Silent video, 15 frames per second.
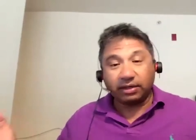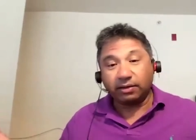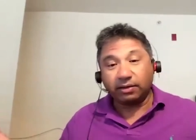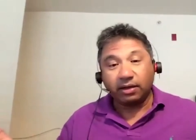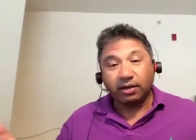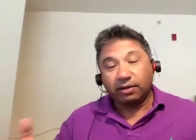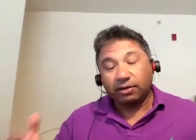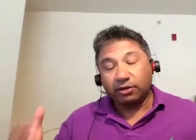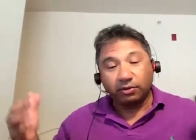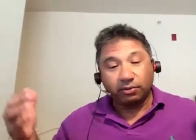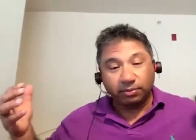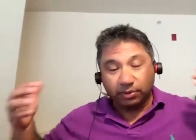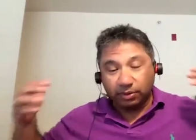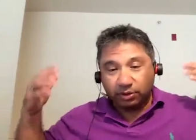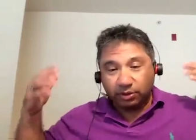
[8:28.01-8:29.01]
And you
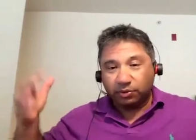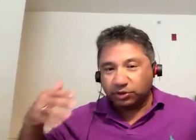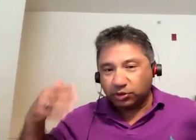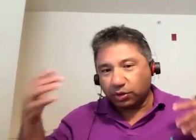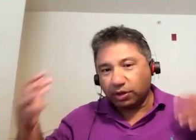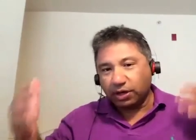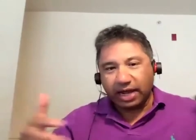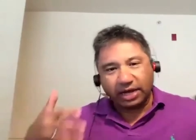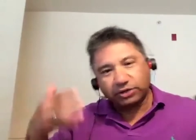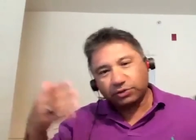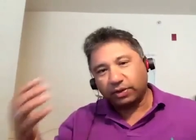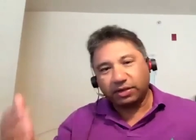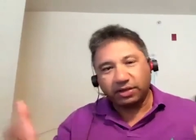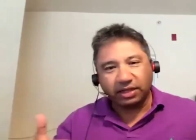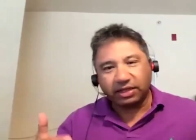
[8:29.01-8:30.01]
would sort of
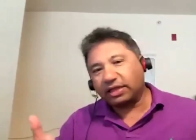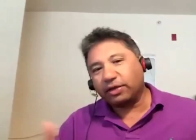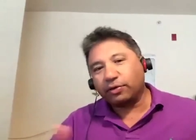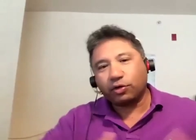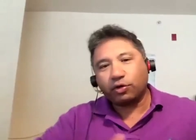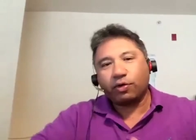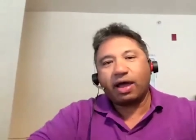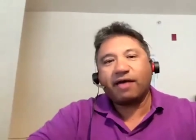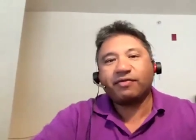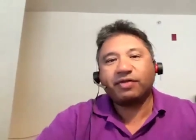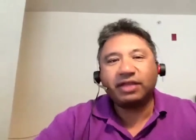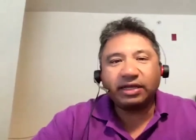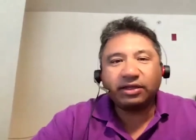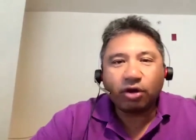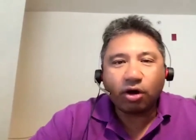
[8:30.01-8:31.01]
naturally think that they would
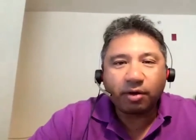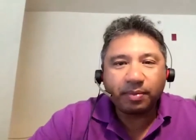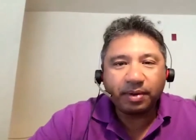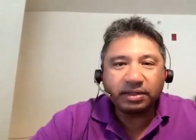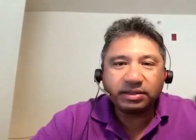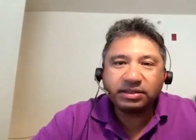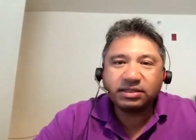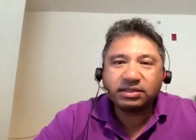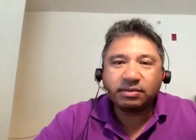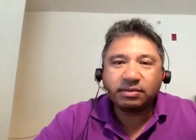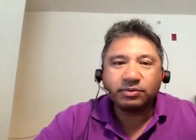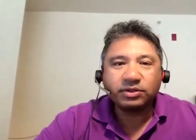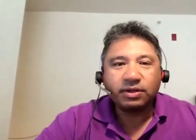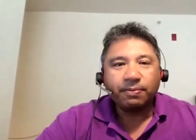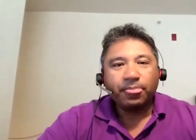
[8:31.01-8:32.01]
gravitate to automated
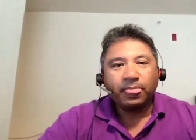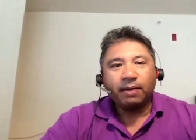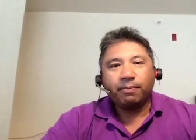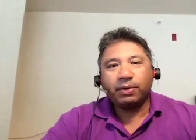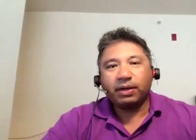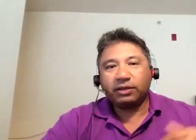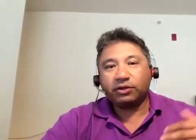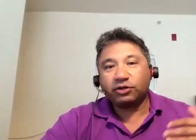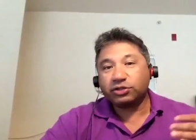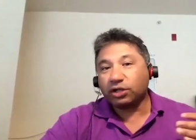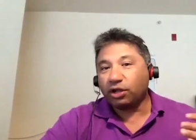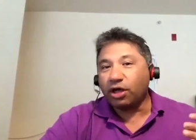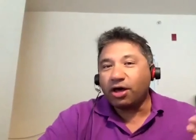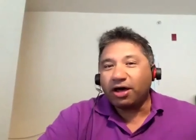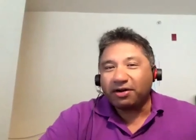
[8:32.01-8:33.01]
systems. Yeah. But there's a
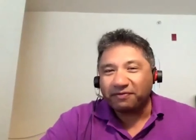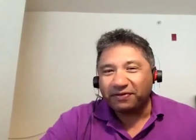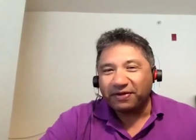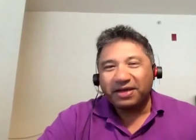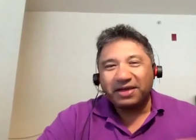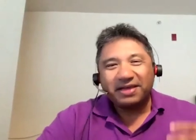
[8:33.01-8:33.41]
lot of